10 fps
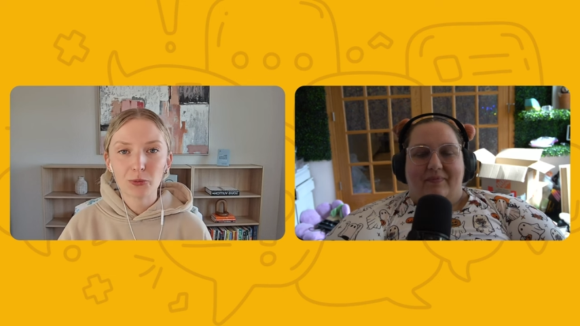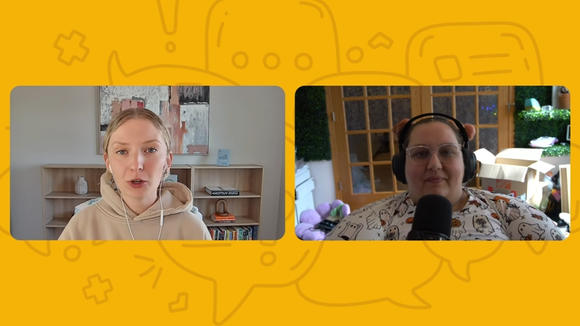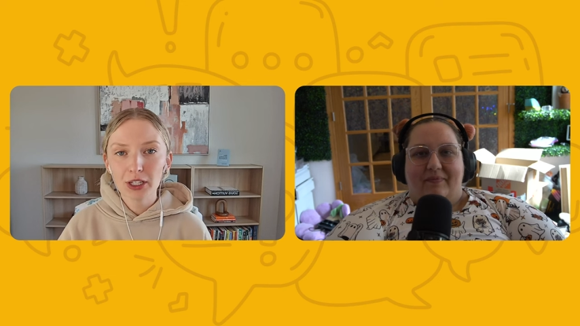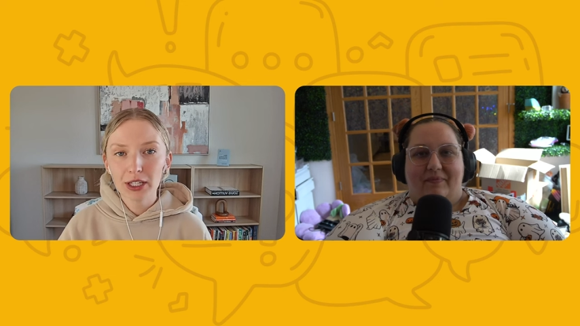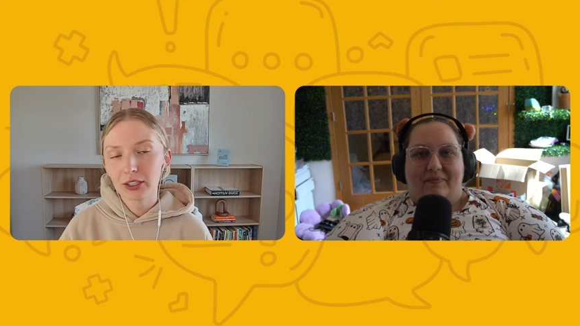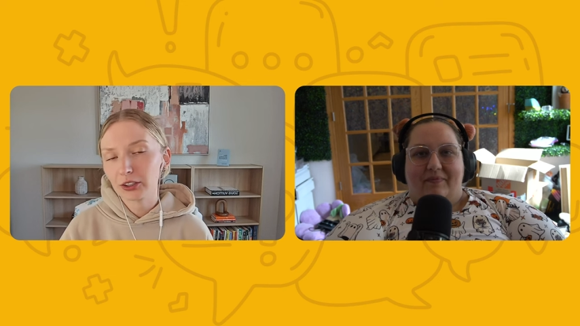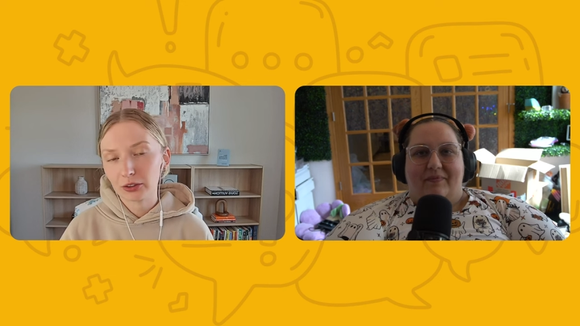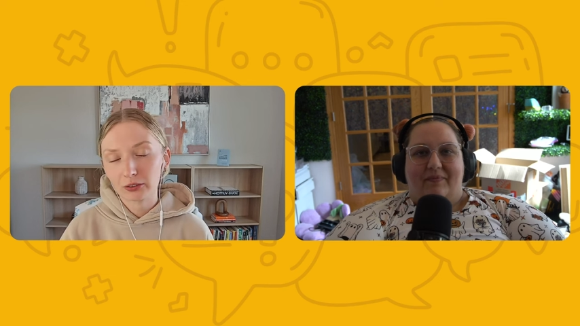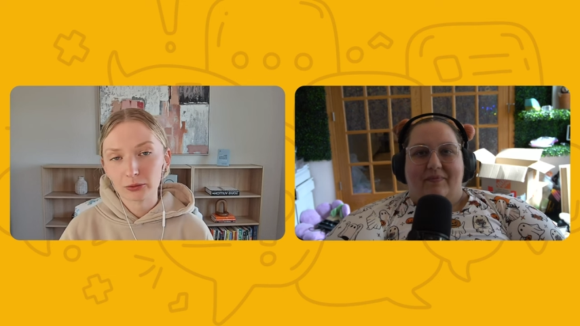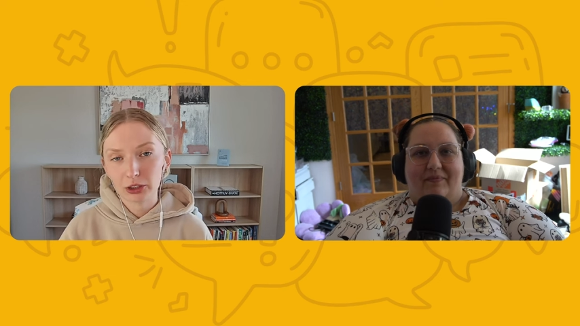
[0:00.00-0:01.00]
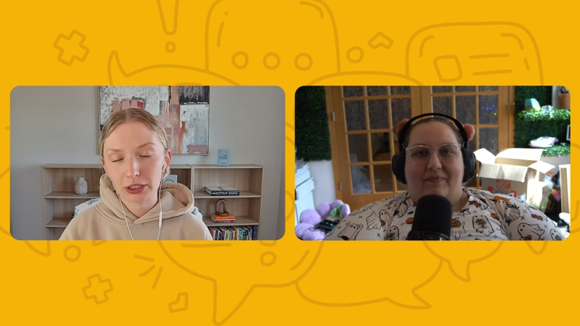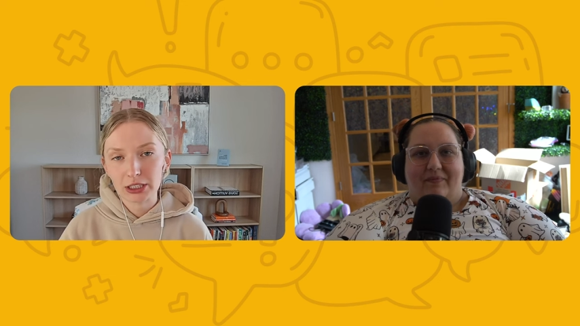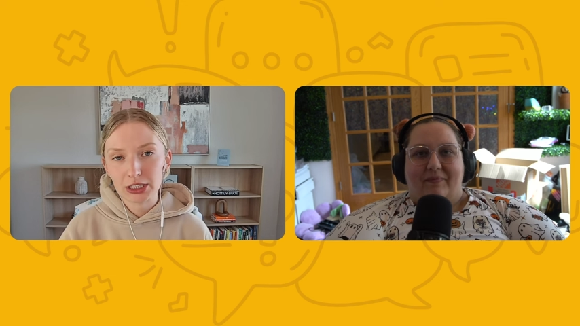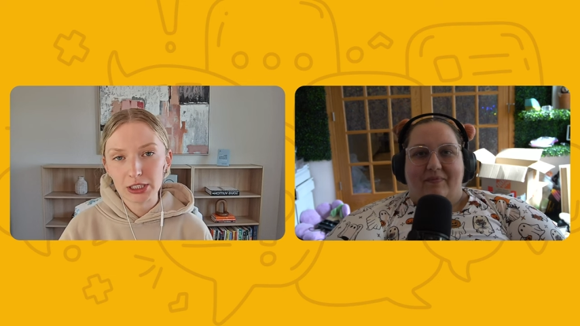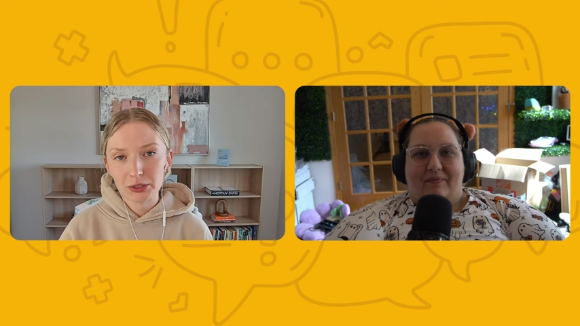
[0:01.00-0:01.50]
Speaker 1: working and you're
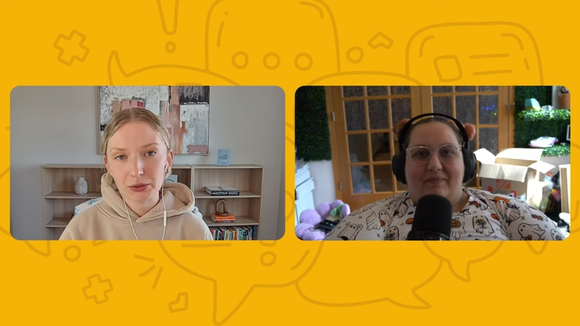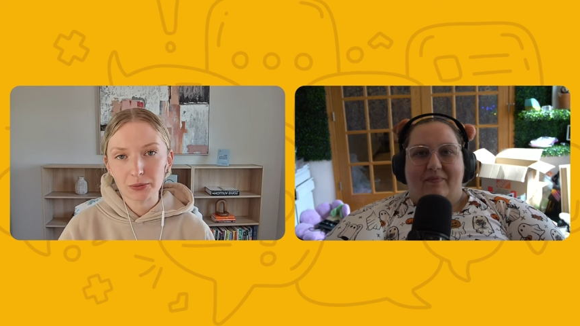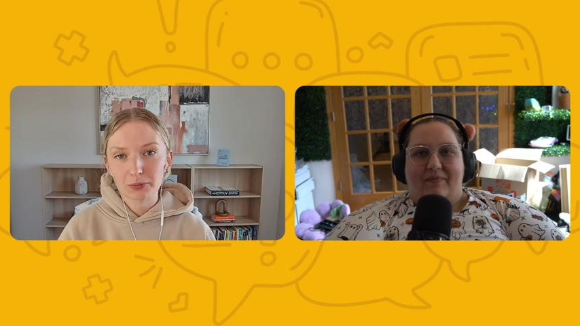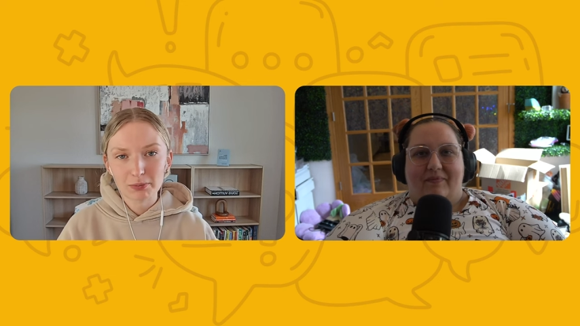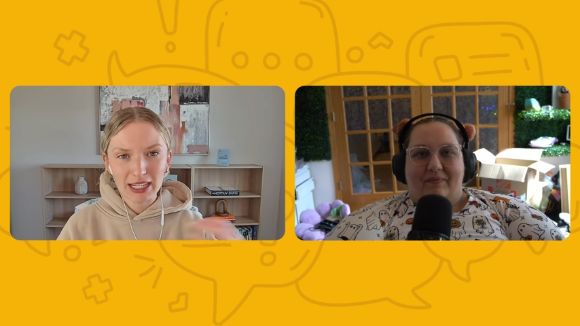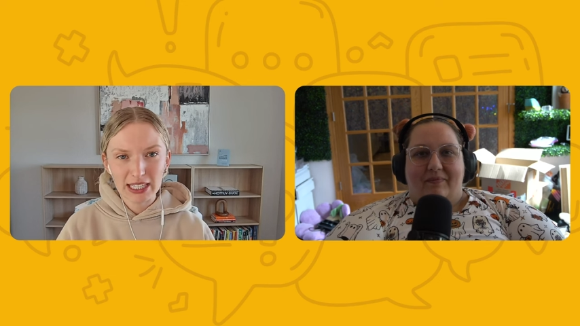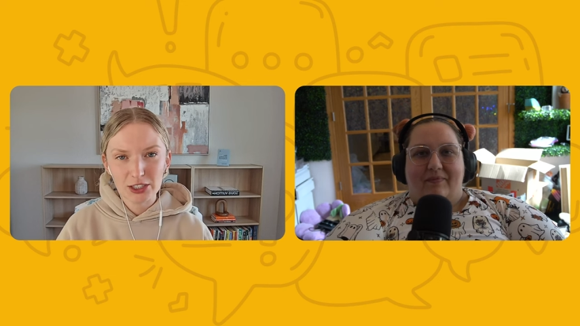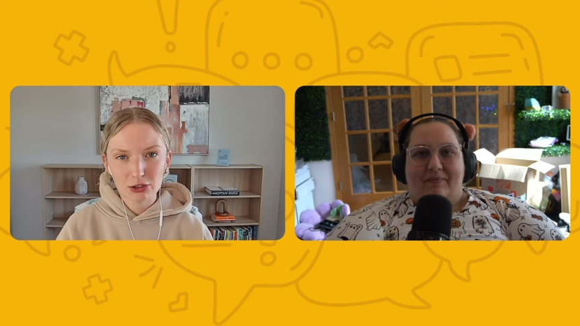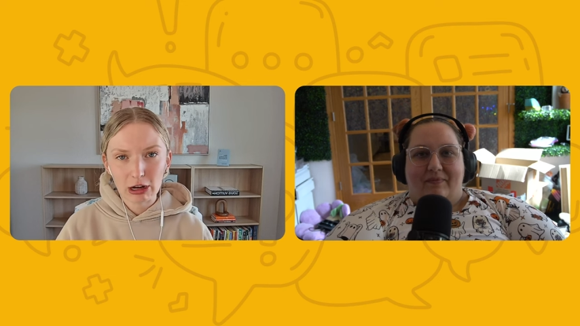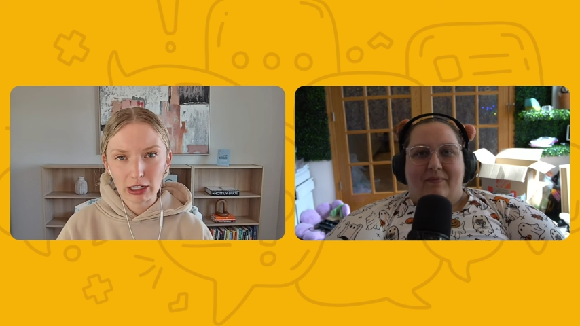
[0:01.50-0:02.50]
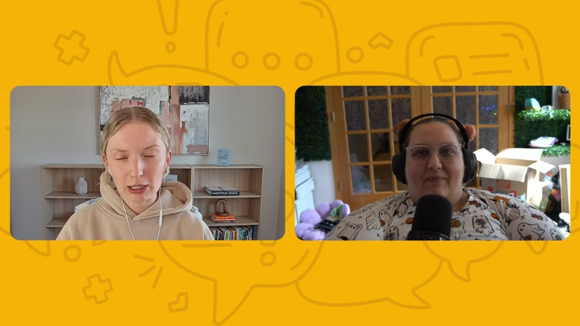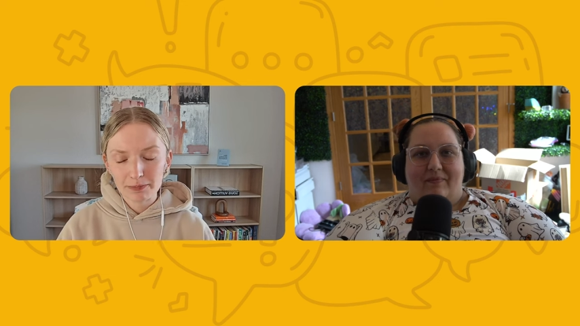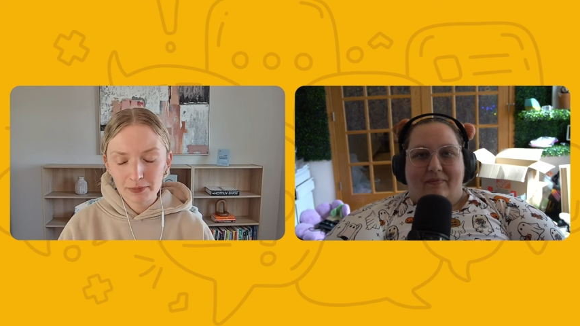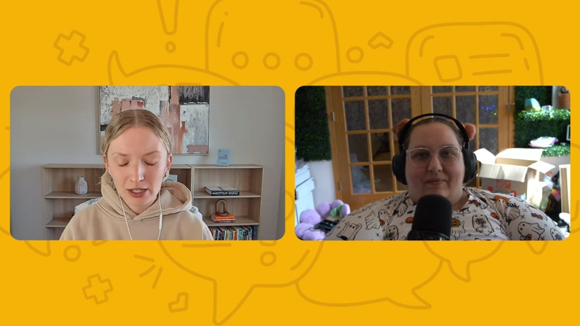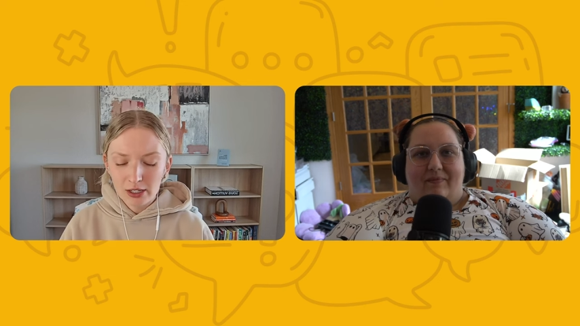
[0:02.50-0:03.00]
looking to make that stronger.
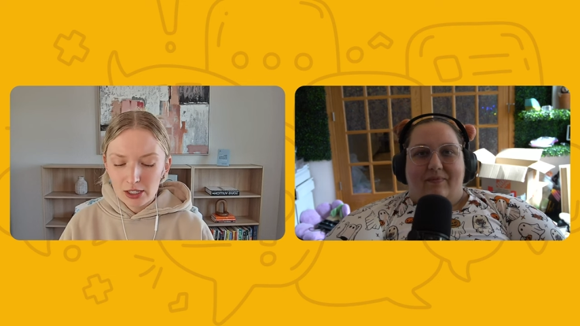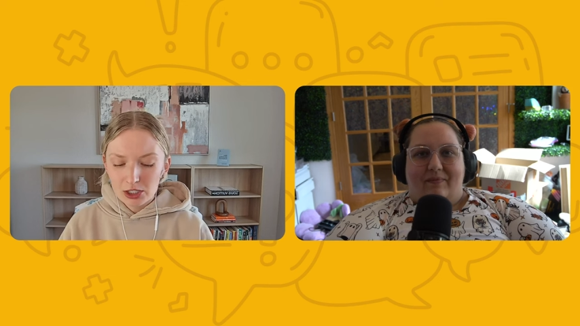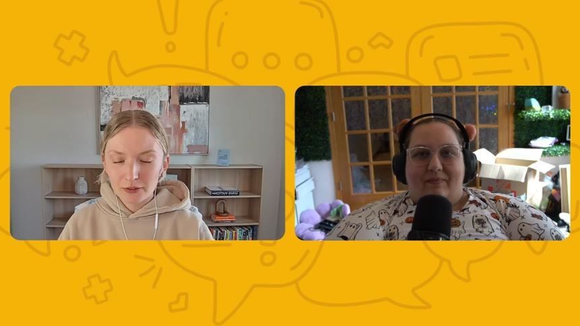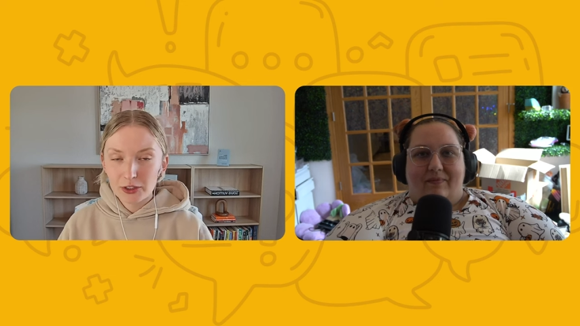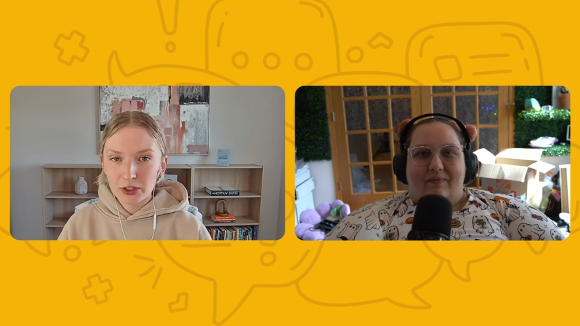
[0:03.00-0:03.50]
So if you're